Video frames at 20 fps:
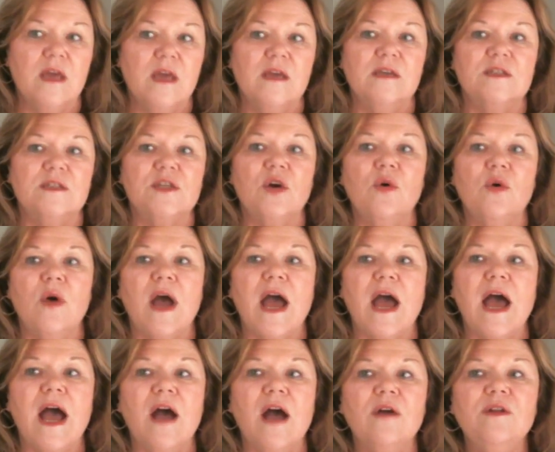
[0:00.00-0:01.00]
So
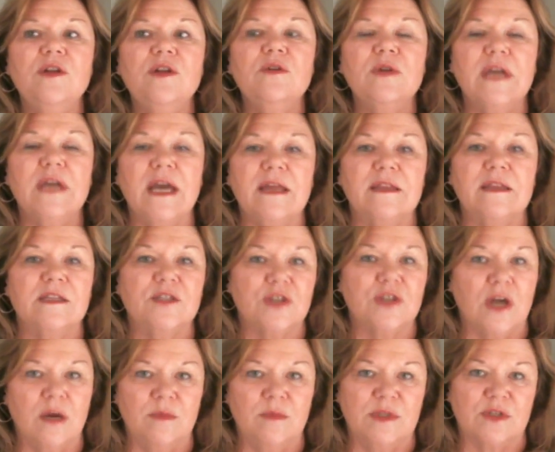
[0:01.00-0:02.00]
how do you get the
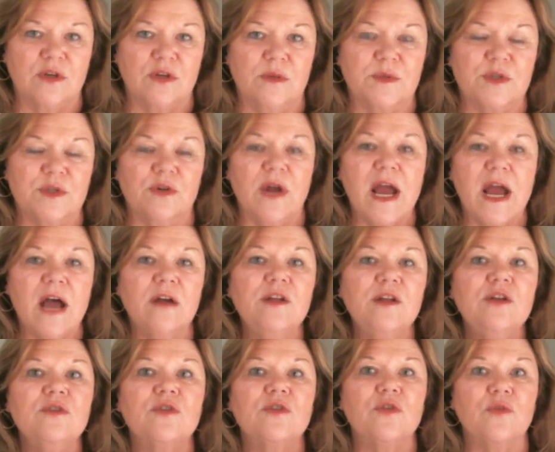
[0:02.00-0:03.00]
job description or how do
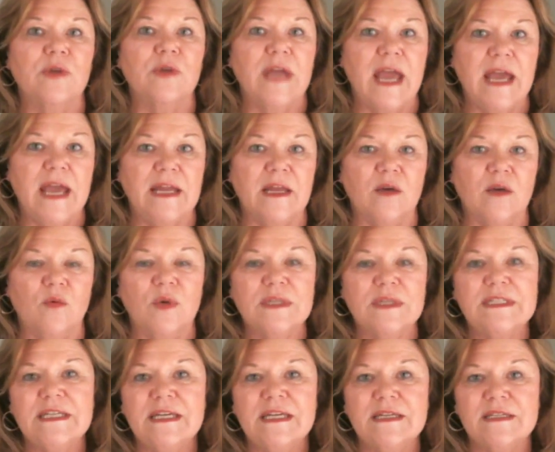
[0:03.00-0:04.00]
you create it? What's
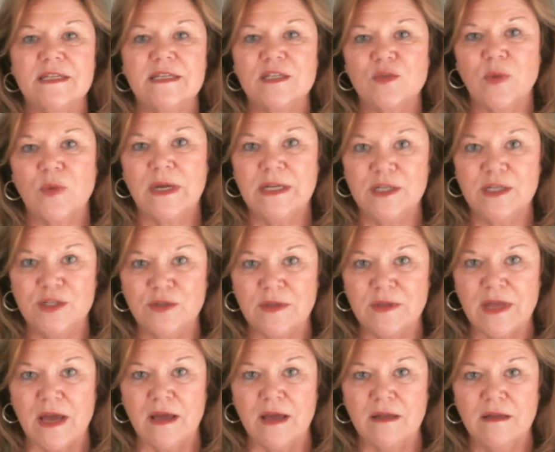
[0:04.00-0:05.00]
the easiest way to do
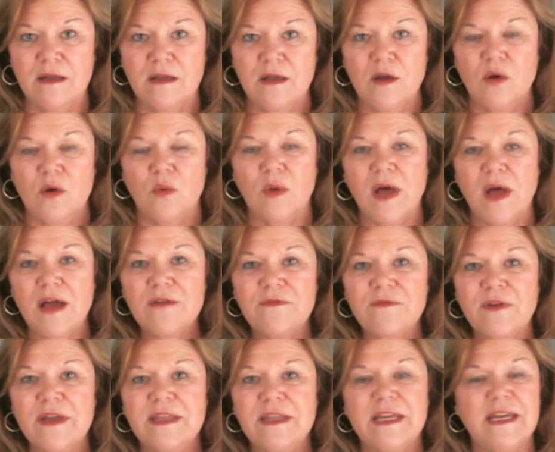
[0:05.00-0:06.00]
that? Well, I
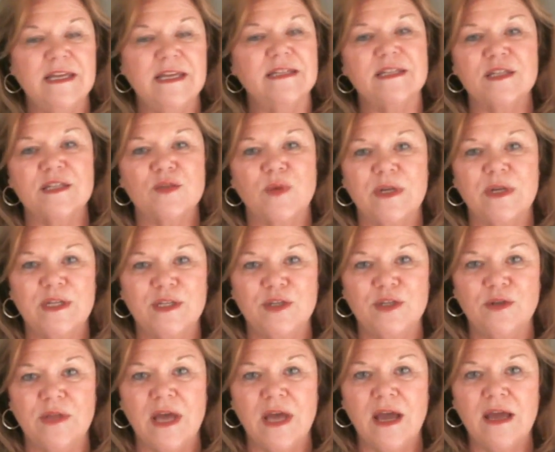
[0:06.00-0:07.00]
find the easiest way to do
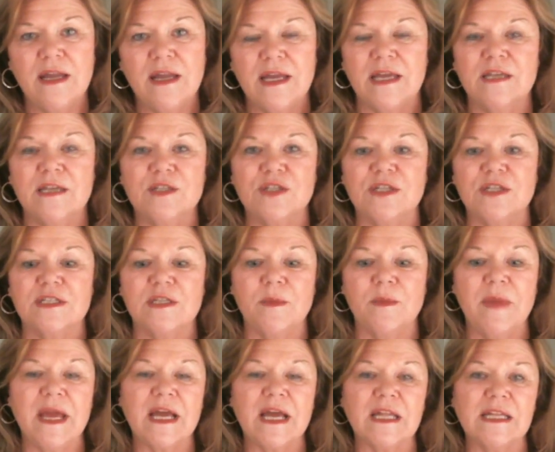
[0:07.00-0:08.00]
that is just to
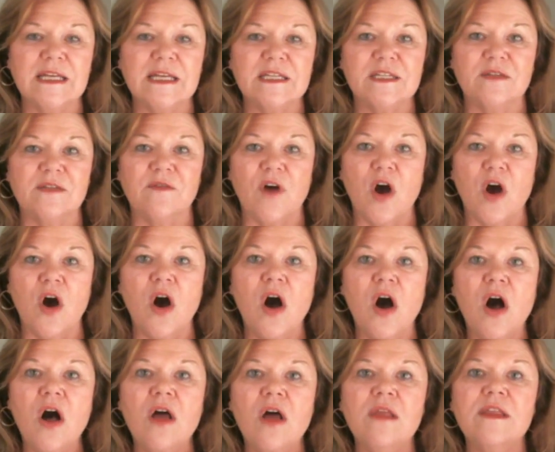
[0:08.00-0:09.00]
make a list of
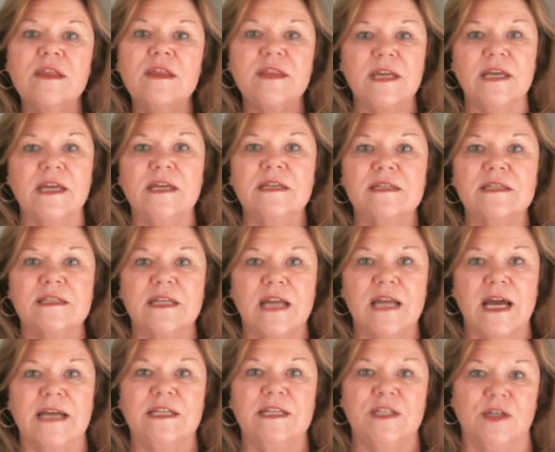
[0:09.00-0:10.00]
all the things that
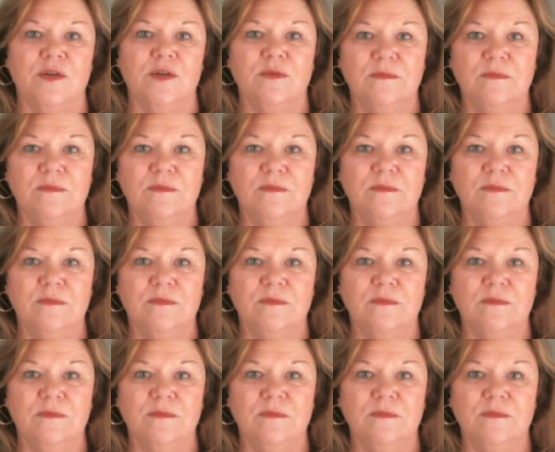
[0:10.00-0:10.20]
I do